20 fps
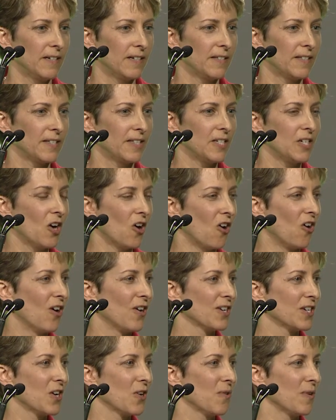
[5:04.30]
It's the
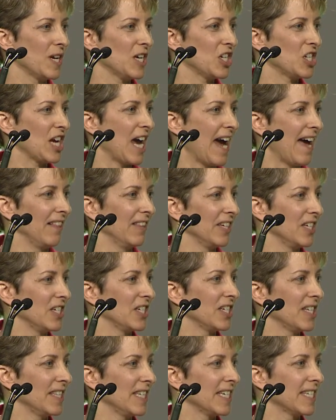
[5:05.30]
ongoing
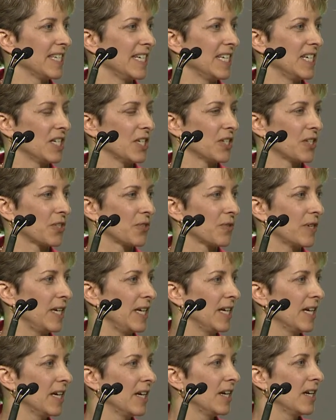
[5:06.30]
challenge in this
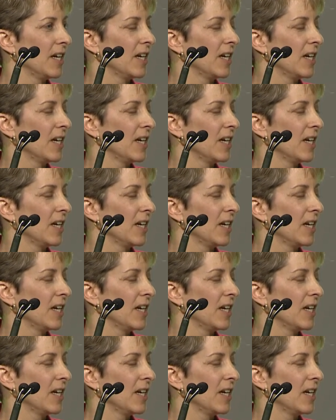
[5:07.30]
industry.